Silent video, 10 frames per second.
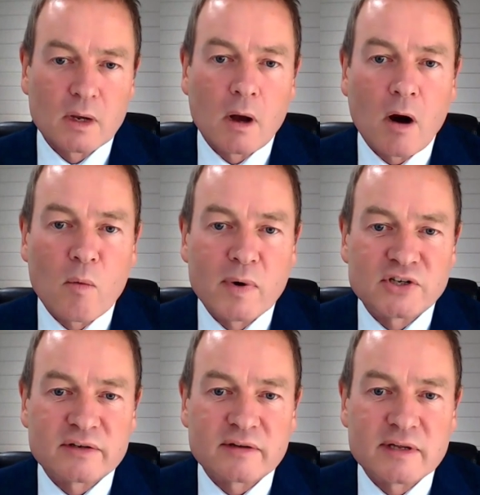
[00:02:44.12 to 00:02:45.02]
on
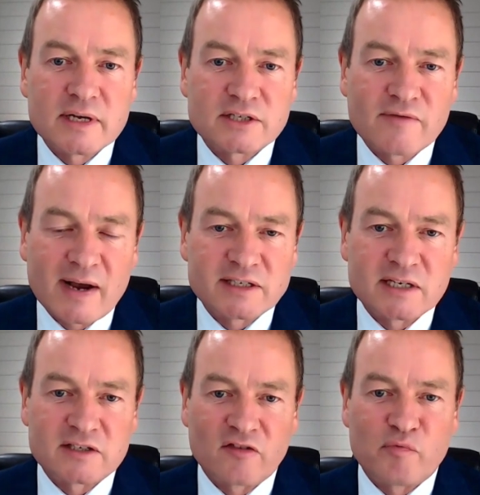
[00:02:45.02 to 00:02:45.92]
which these
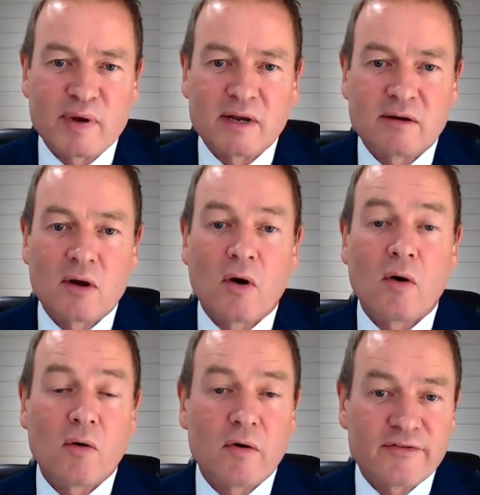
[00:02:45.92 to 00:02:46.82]
vaccines have been
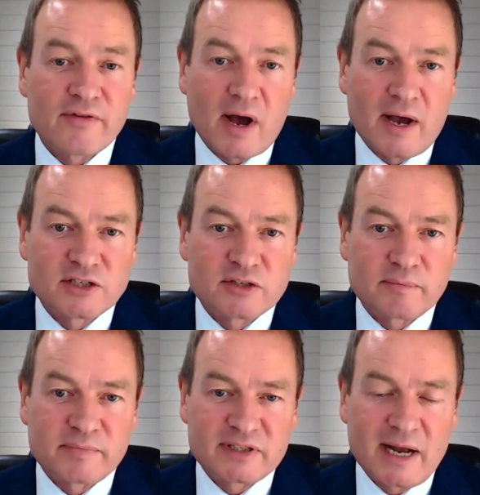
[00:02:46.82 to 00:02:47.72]
authorised,
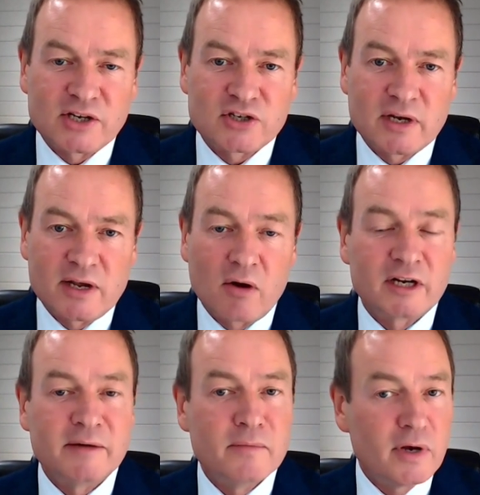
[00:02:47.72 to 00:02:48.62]
potentially, on
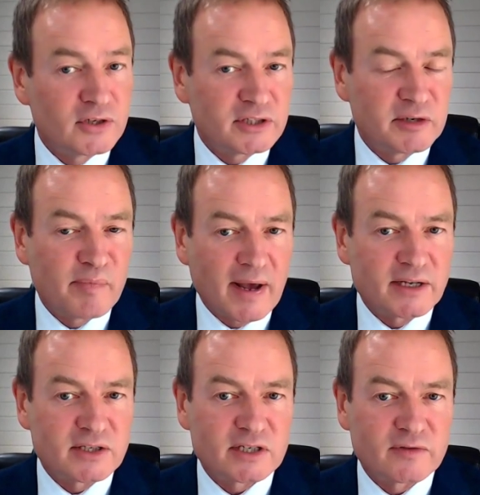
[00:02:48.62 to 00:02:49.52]
an emergency
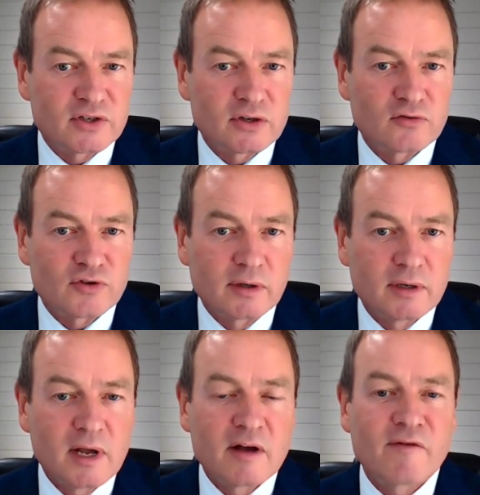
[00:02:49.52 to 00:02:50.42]
basis for children,
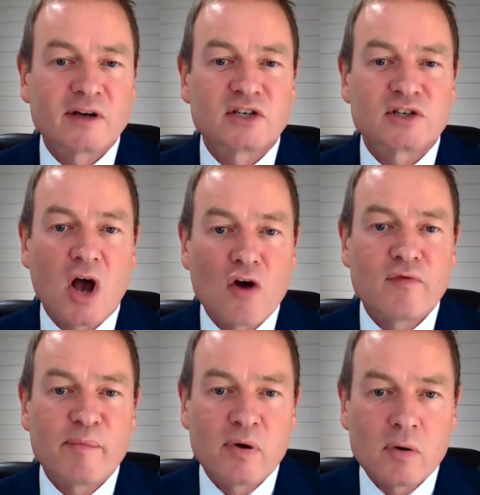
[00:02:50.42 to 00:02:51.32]
Pfizer's own
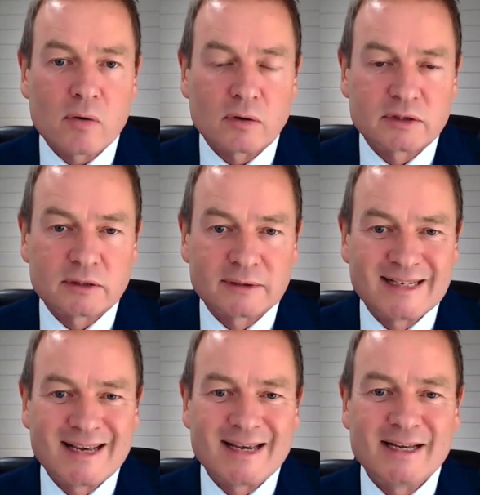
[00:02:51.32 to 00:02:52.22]
report
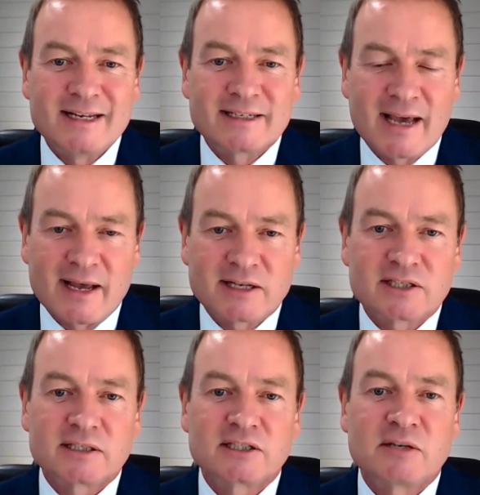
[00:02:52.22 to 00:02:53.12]

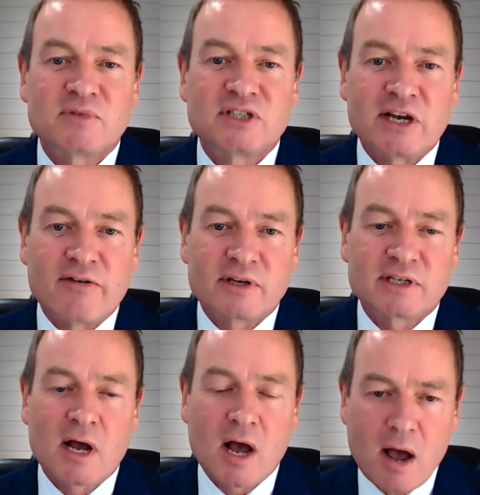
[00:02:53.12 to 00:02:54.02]
indicates some serious
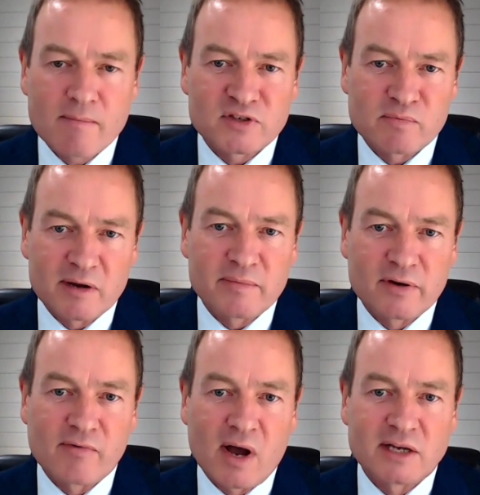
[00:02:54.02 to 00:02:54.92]
harms might be
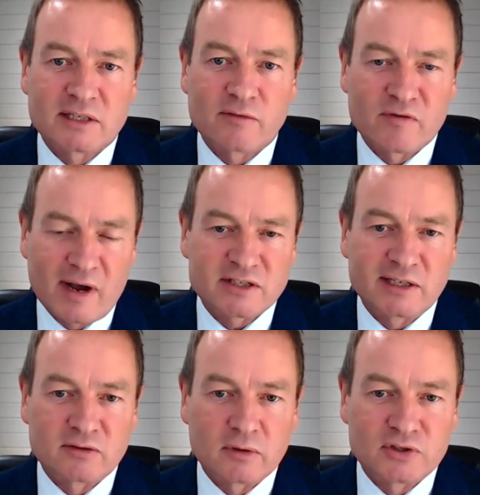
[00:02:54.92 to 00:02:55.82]
arising if we're
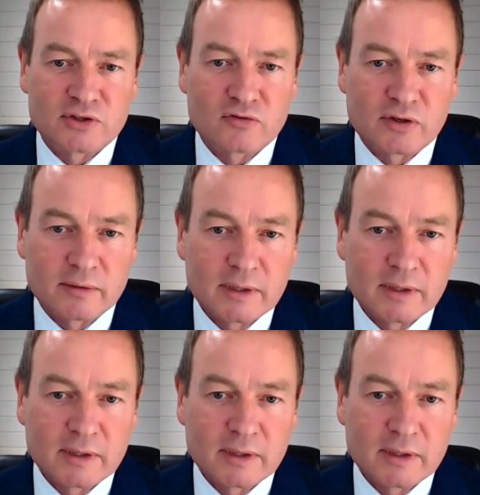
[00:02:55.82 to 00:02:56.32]
vaccinating all the children.